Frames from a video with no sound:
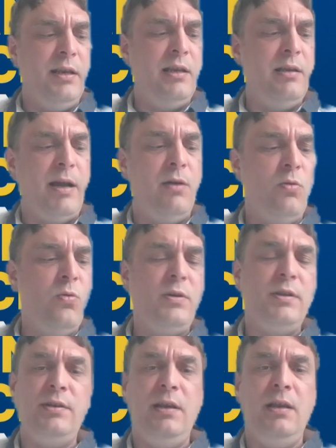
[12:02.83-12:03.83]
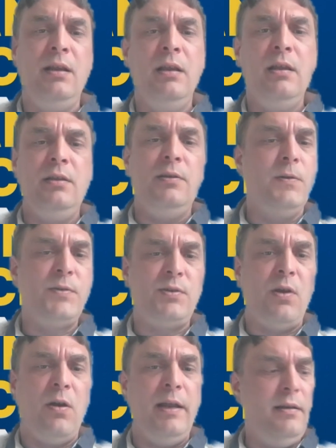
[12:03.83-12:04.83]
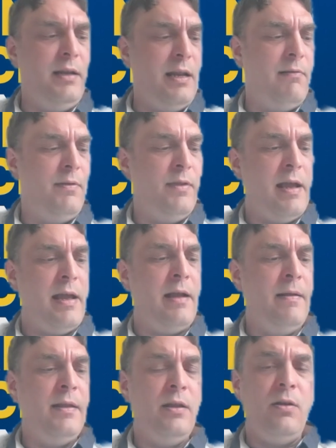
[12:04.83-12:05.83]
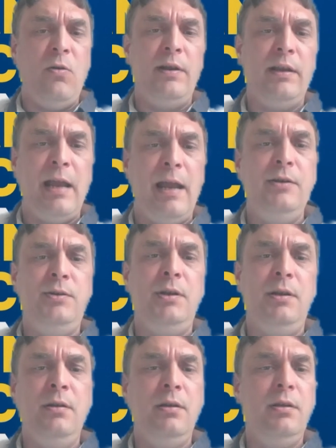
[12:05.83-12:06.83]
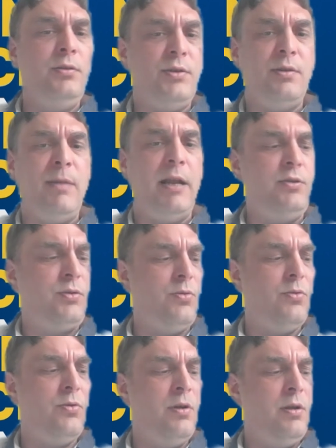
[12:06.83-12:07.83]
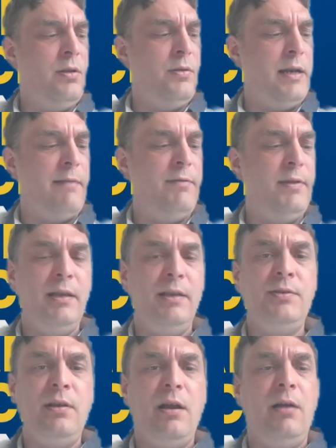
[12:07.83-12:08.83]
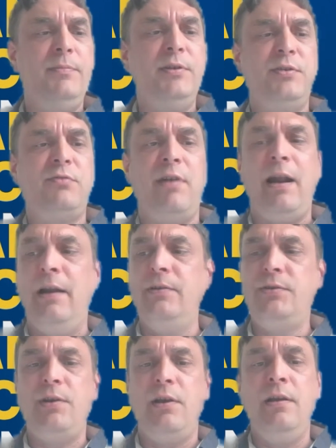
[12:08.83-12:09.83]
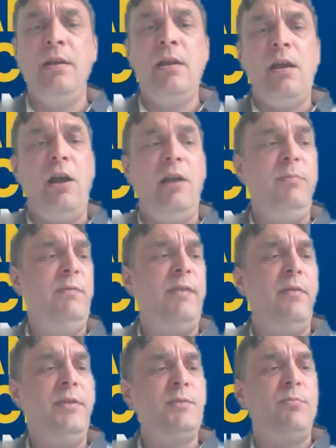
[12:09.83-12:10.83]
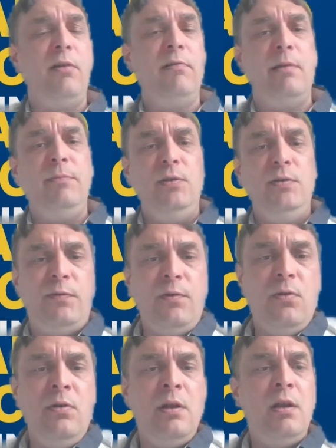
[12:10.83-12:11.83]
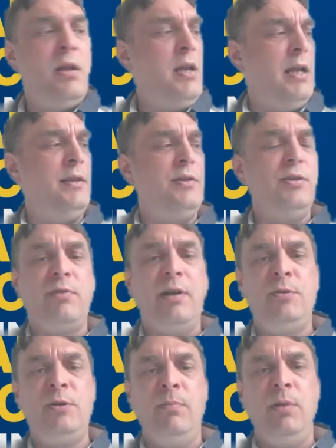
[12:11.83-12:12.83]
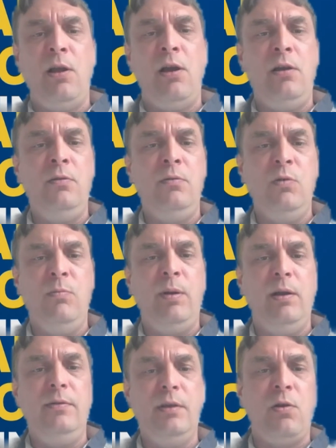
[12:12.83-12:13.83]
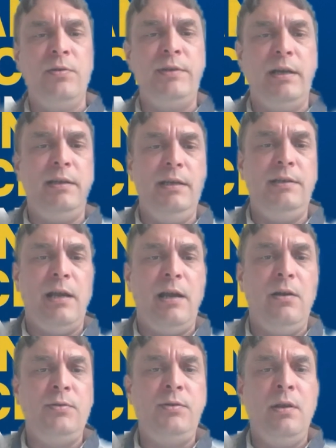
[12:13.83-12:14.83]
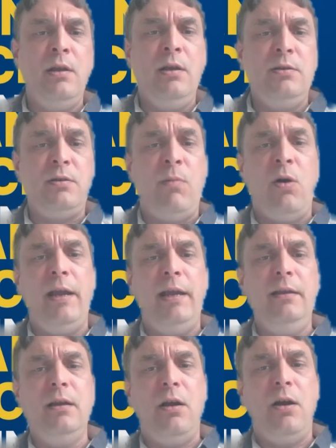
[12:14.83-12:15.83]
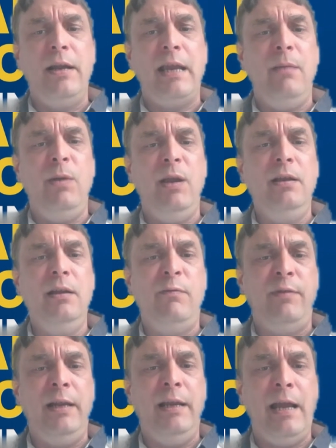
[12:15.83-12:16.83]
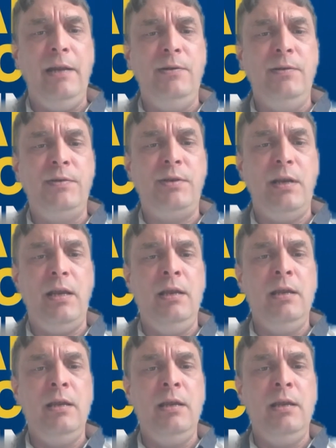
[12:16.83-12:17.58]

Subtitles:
about auditing your site here and there on occasion, just to make sure that everything's up to scratch. So I hope you found this program useful. In the description below, we'll put the contact details to my iGaming affiliate agency.